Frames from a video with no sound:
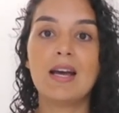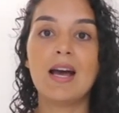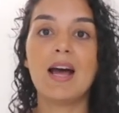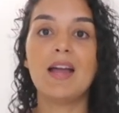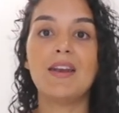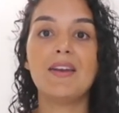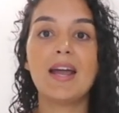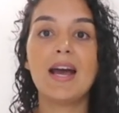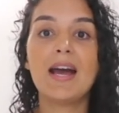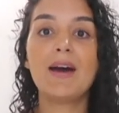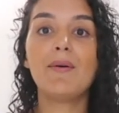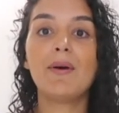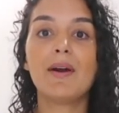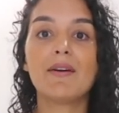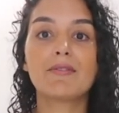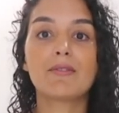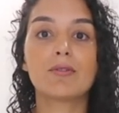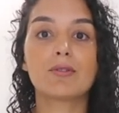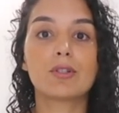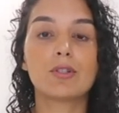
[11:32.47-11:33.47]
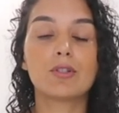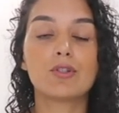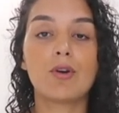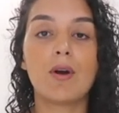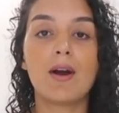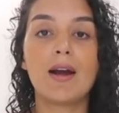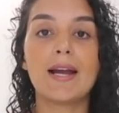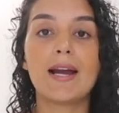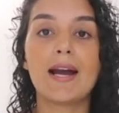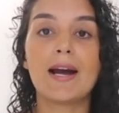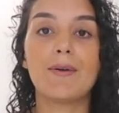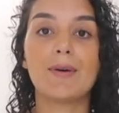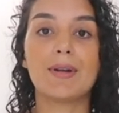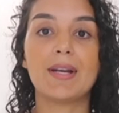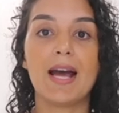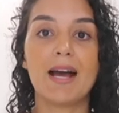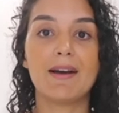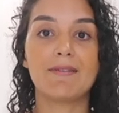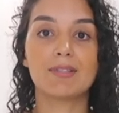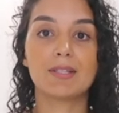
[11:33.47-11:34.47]
And now I've got to try out and
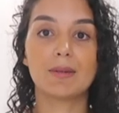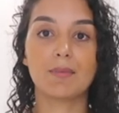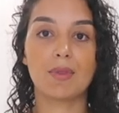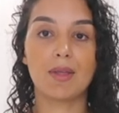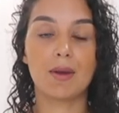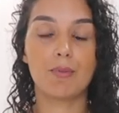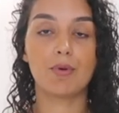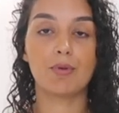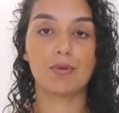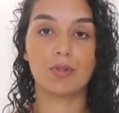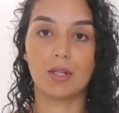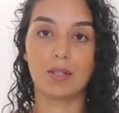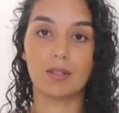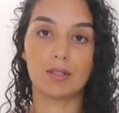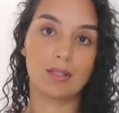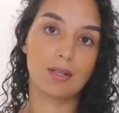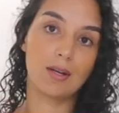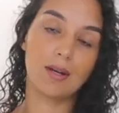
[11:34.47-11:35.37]
have some of their products.